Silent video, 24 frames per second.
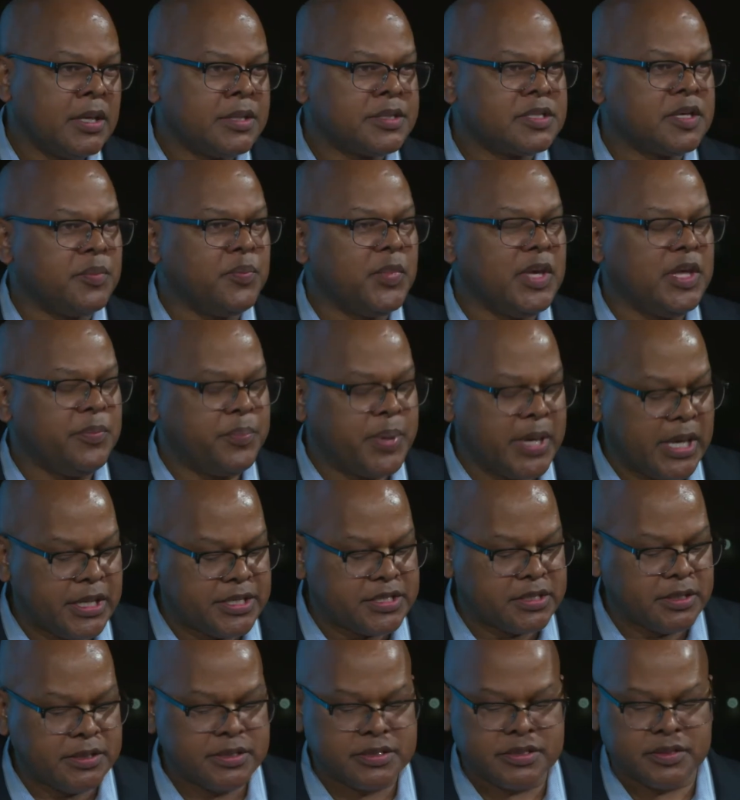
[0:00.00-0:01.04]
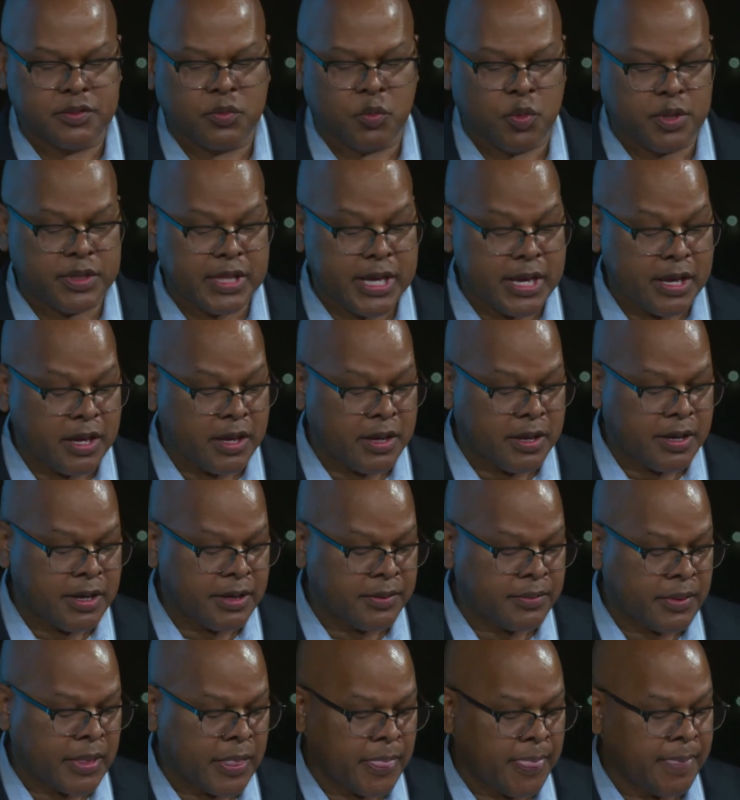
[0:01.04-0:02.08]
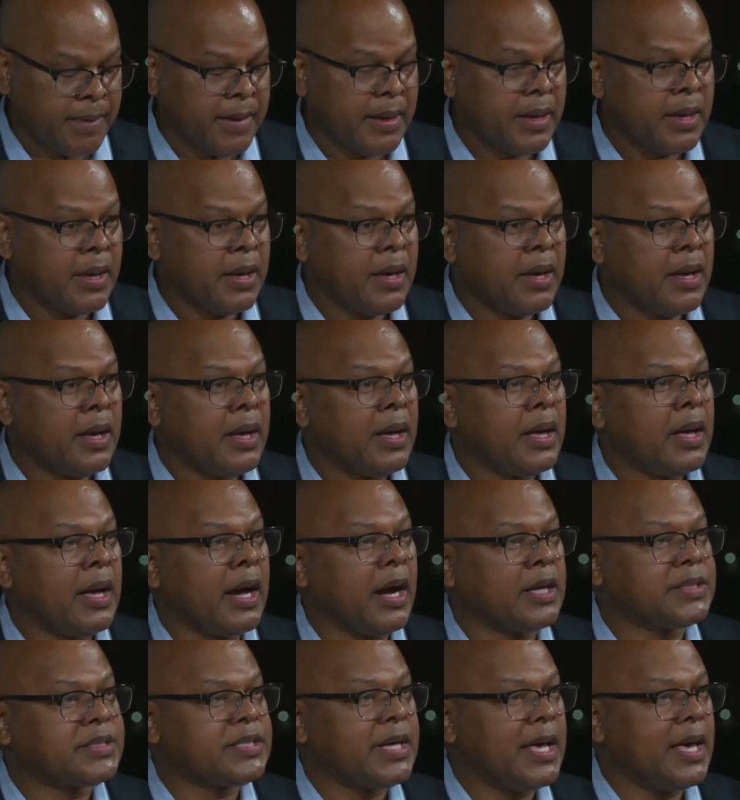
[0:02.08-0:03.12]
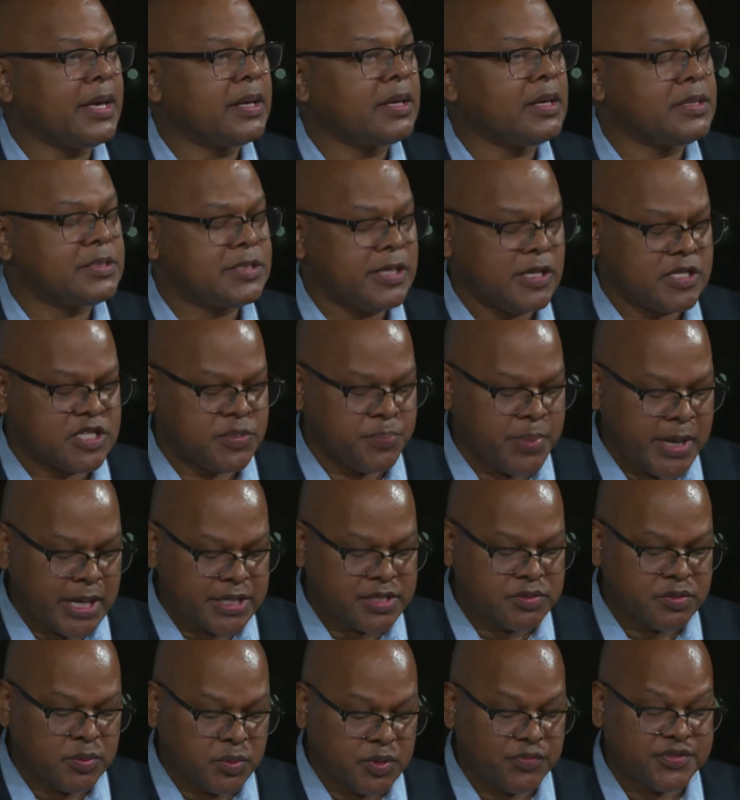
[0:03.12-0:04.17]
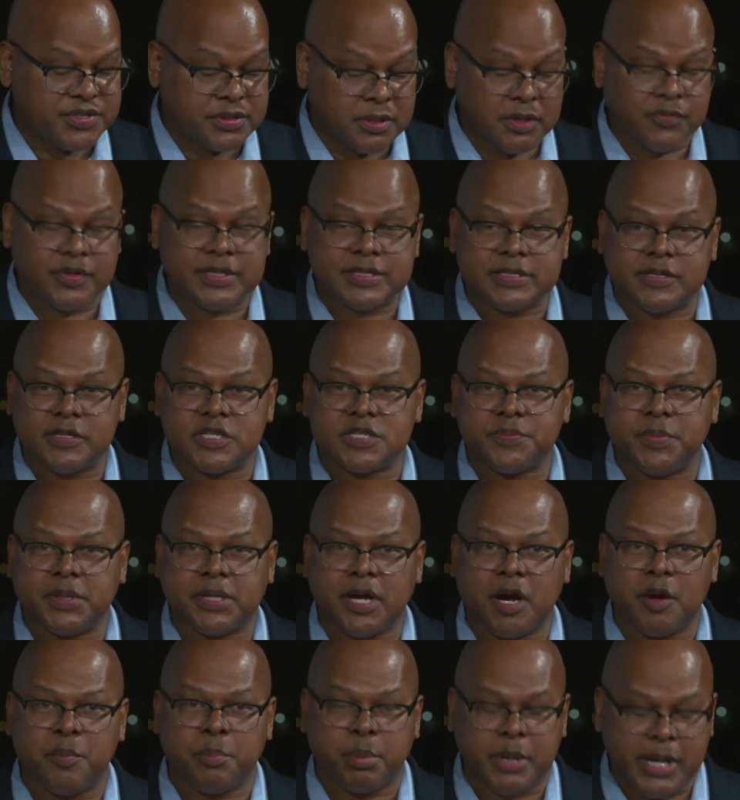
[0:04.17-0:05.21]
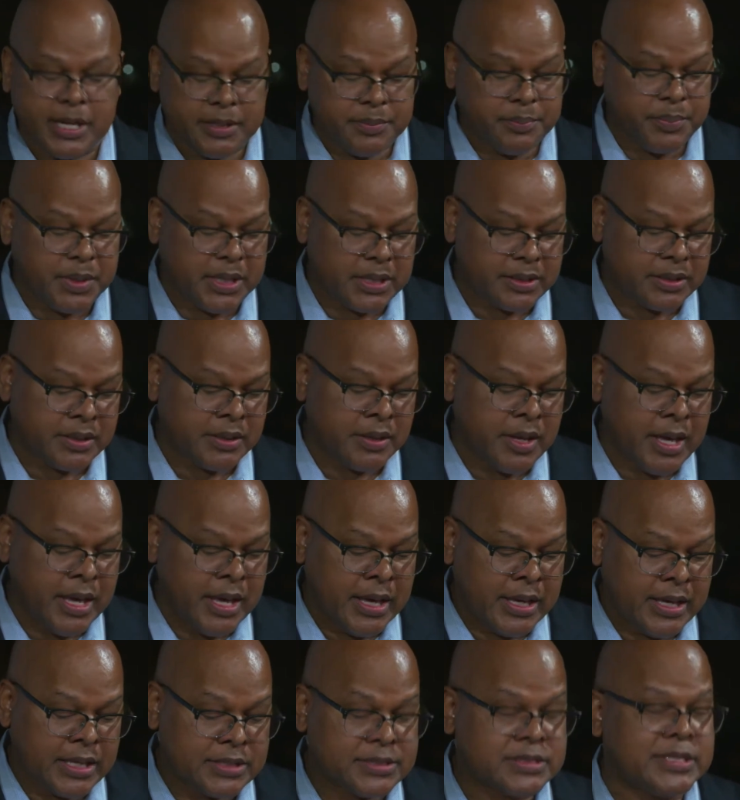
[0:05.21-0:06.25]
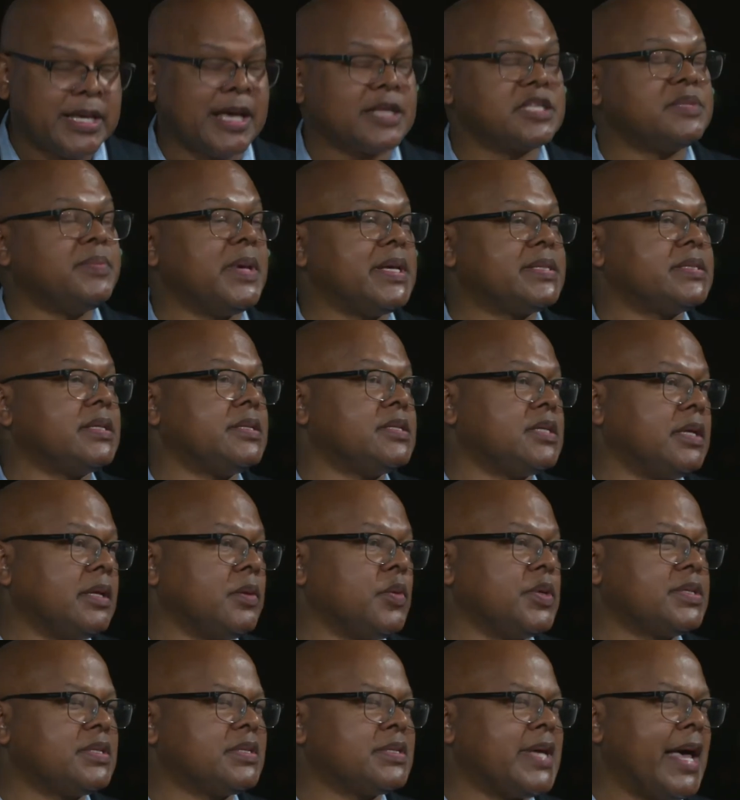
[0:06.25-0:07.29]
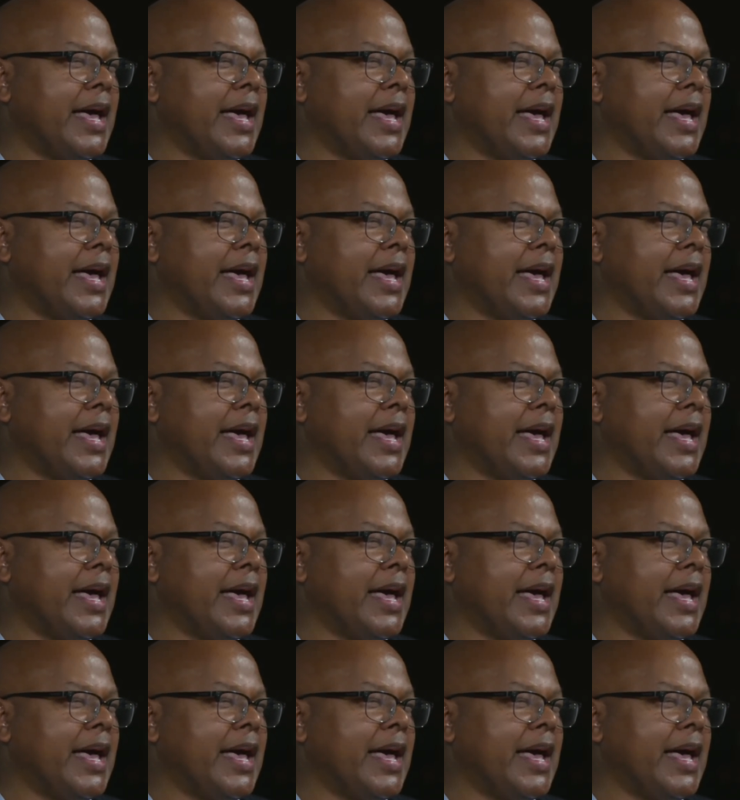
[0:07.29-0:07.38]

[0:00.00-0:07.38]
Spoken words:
to meet patients where they are. Our tech is a spectrum of services, but our bread and butter is text messaging, which is